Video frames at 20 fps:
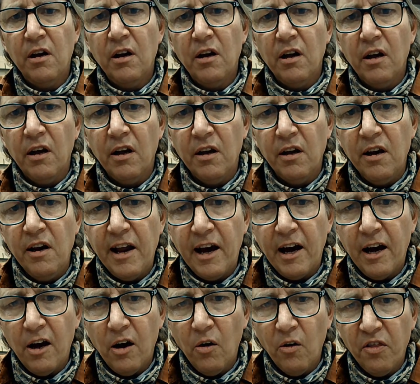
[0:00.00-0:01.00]
And
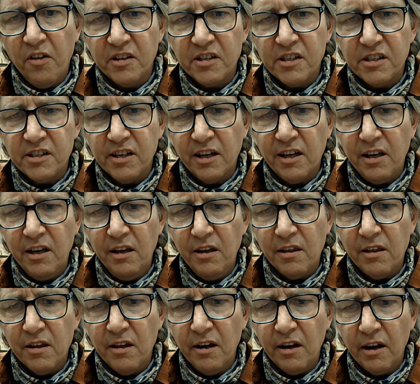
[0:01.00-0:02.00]
now, this is the key
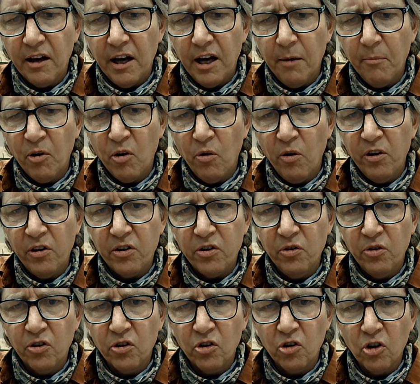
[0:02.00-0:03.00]
thing. I'm going to
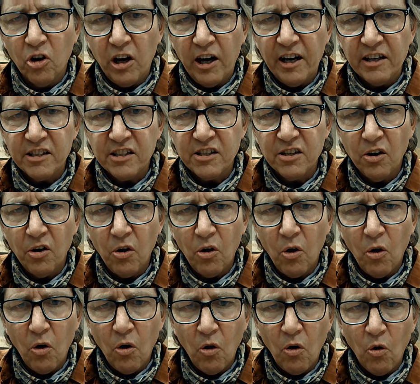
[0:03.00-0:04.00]
cross
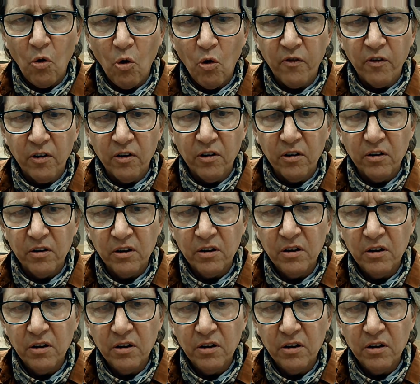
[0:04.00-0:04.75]
over.